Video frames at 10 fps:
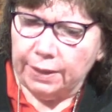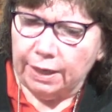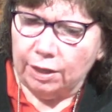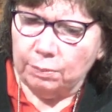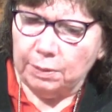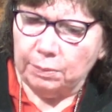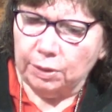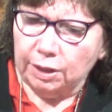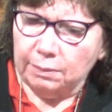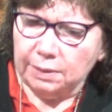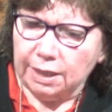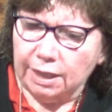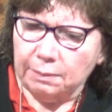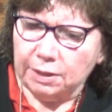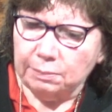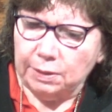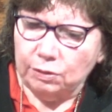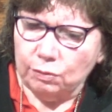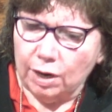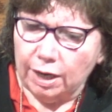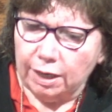And other people look at him and say, they must be drunk.